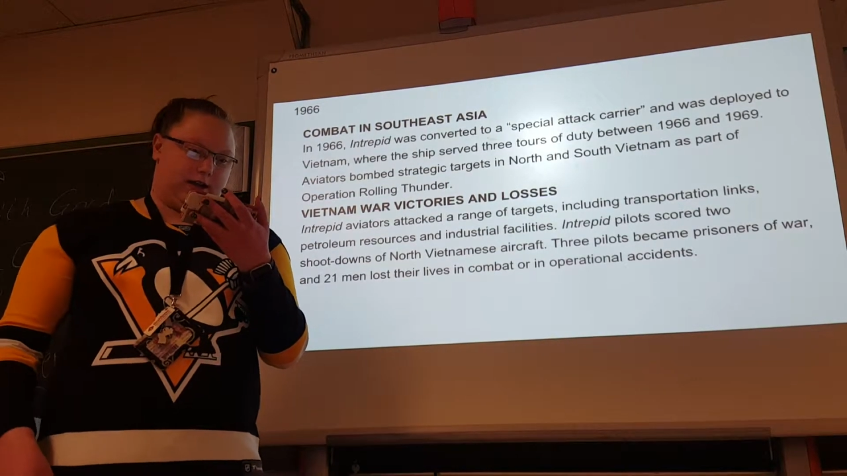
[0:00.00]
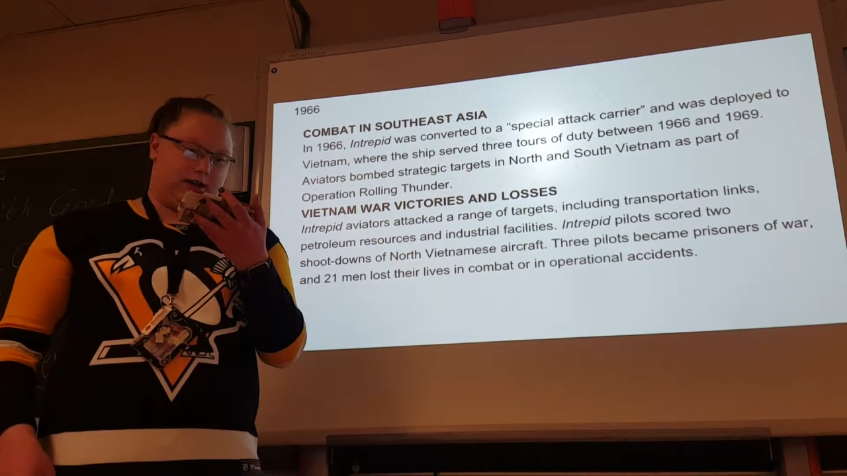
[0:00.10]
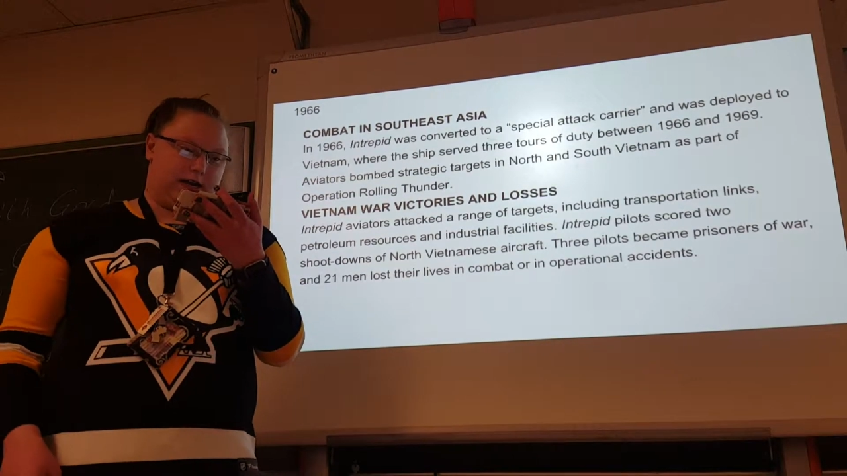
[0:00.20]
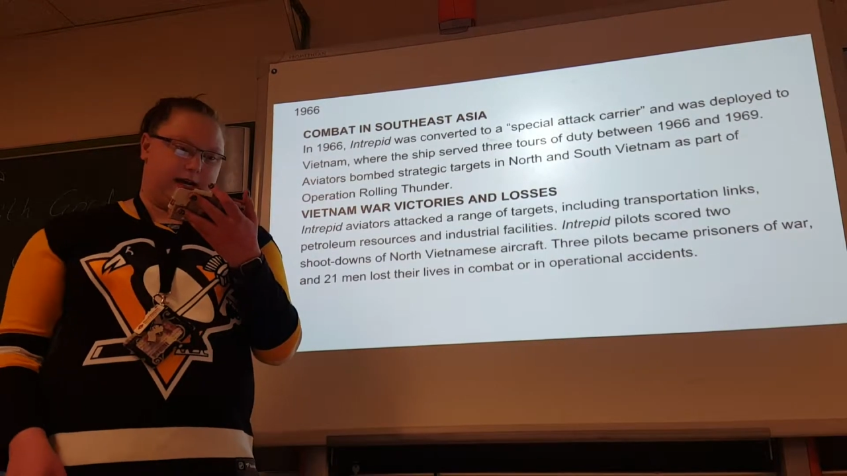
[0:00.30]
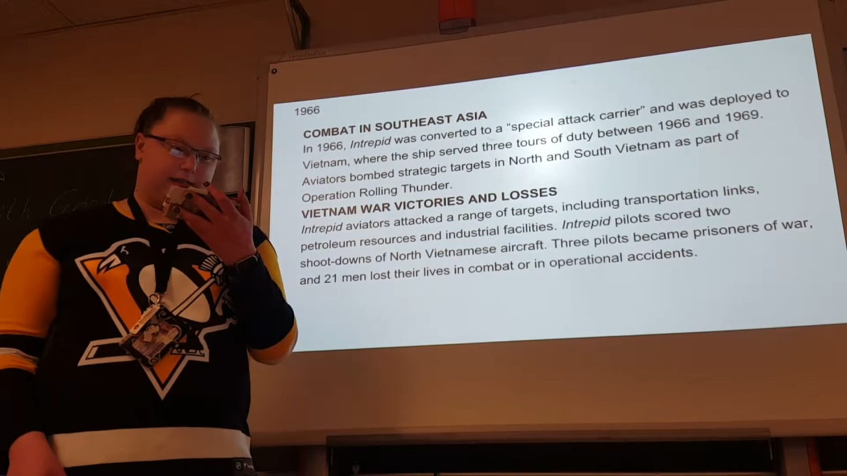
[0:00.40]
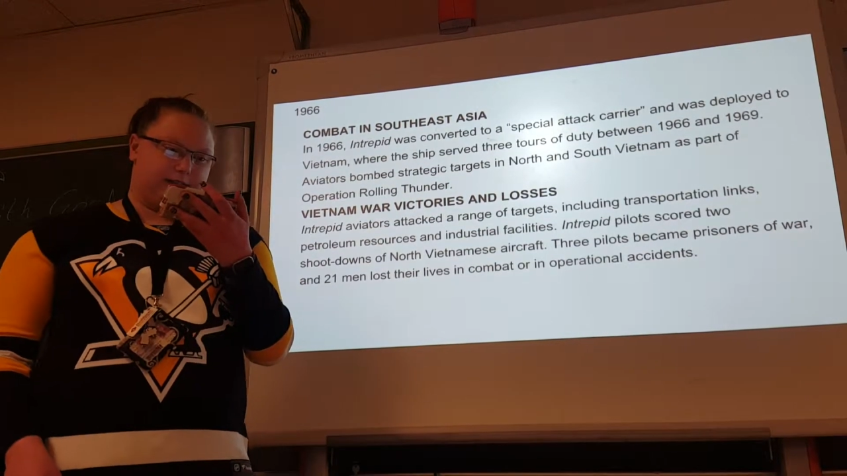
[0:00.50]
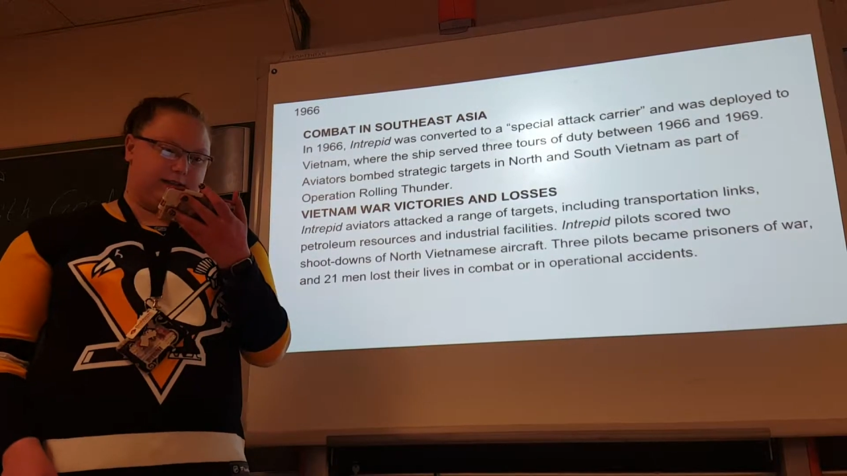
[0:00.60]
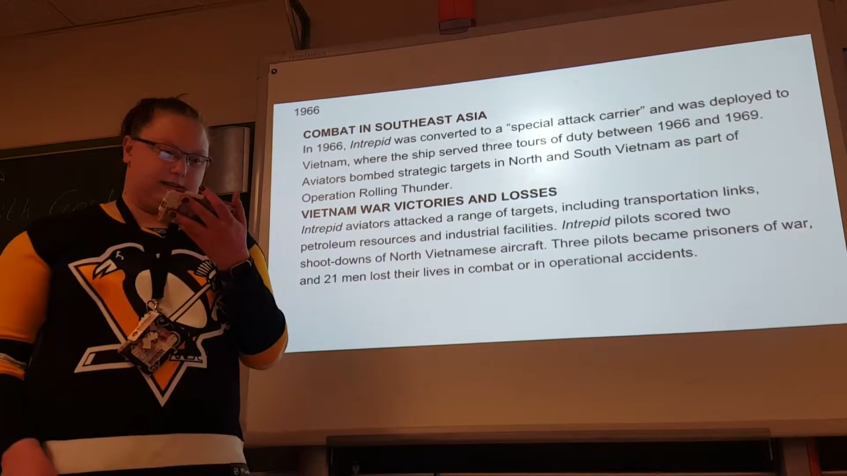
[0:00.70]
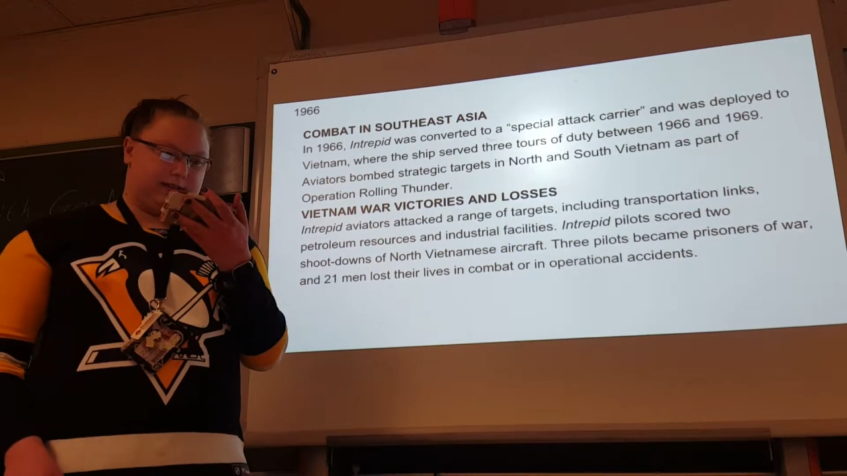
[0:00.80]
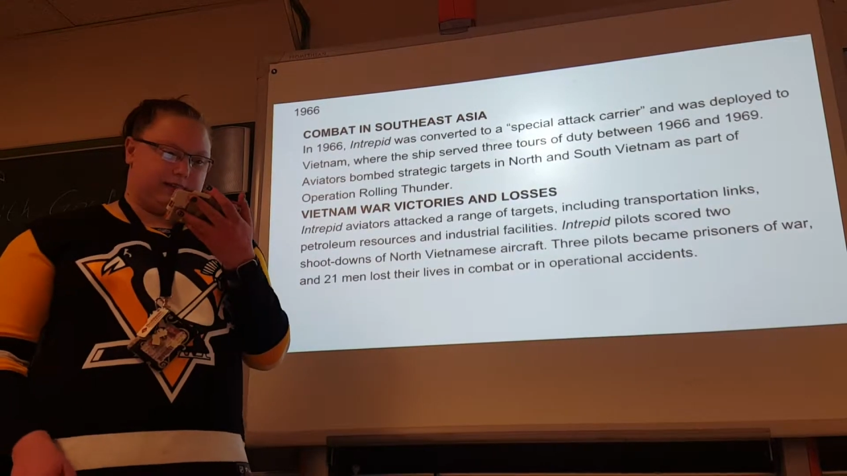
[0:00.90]

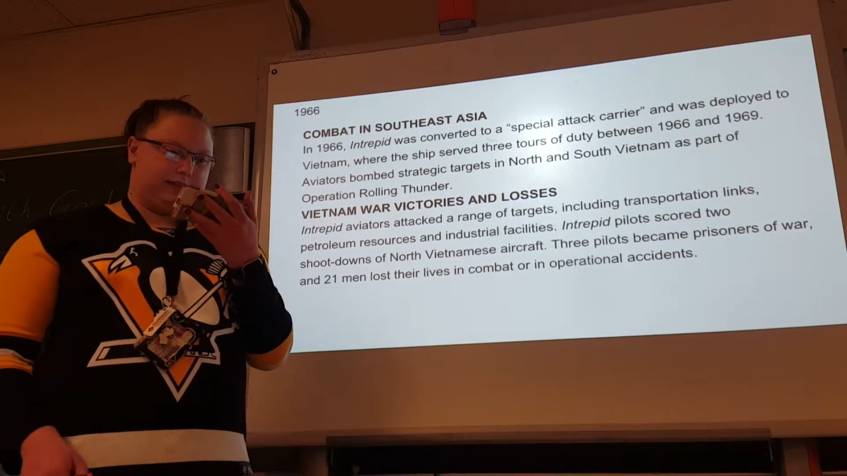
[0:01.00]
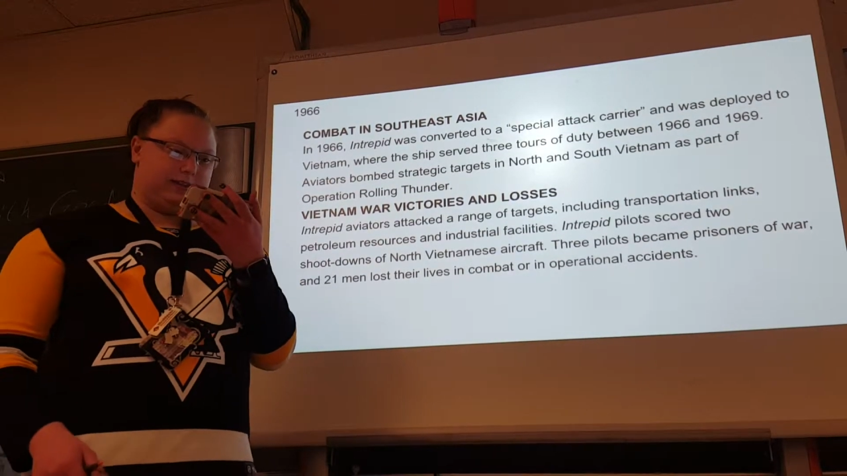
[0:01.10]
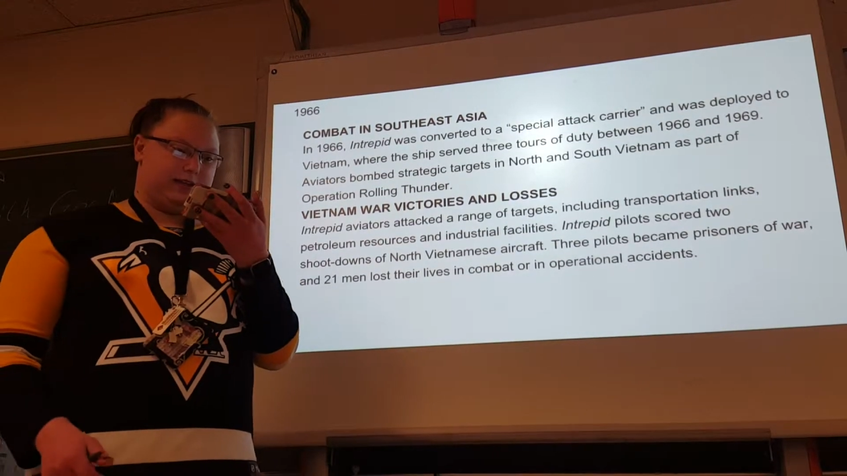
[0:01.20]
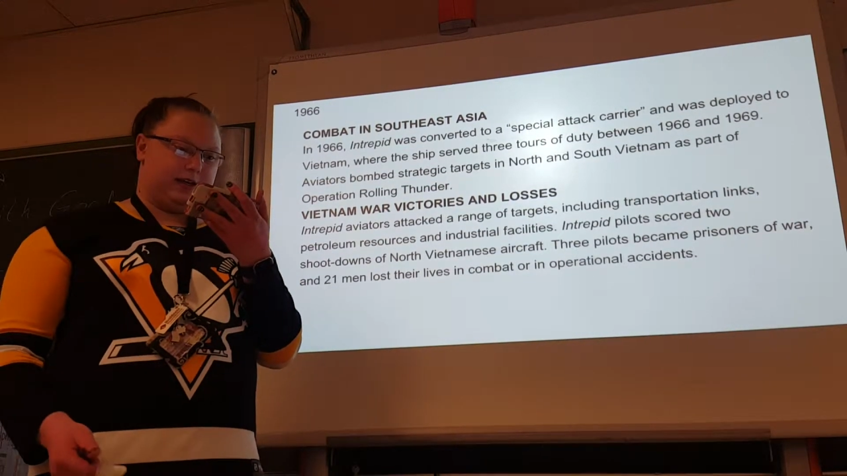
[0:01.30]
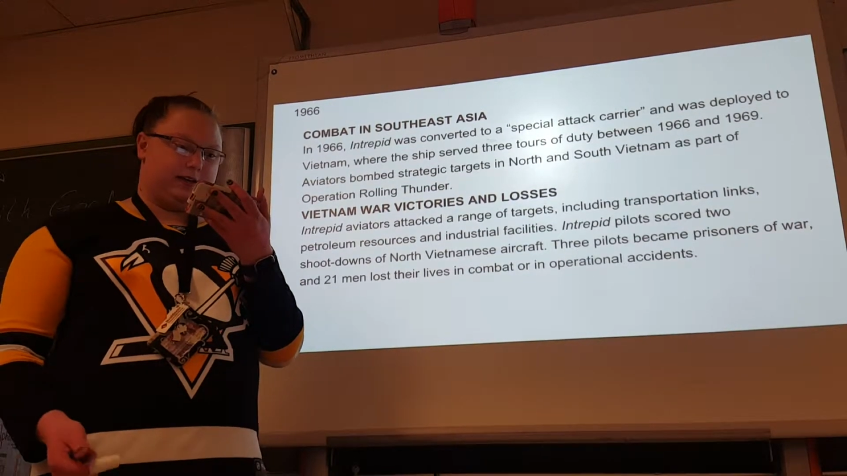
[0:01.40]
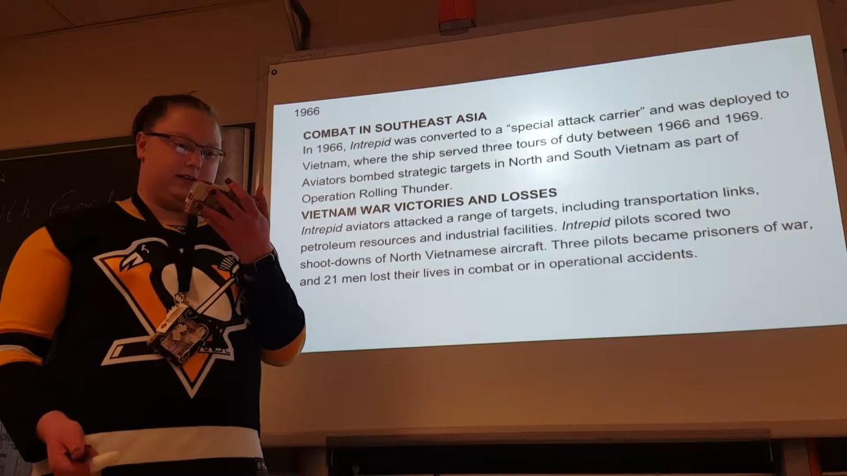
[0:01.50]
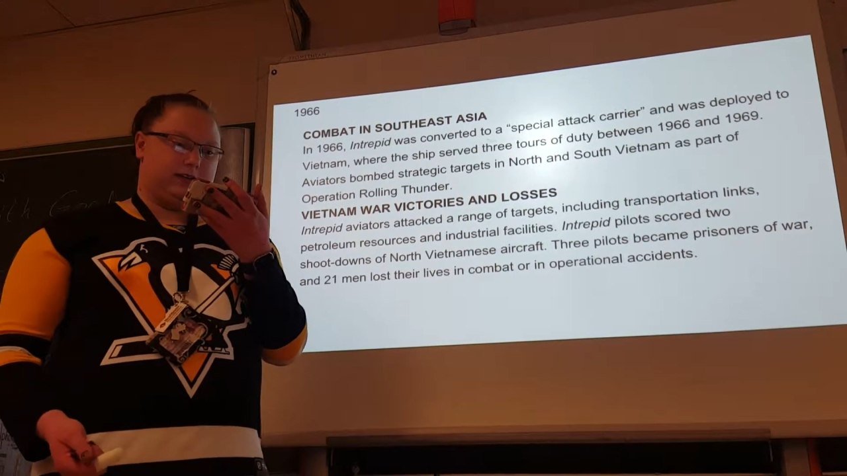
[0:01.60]
1966,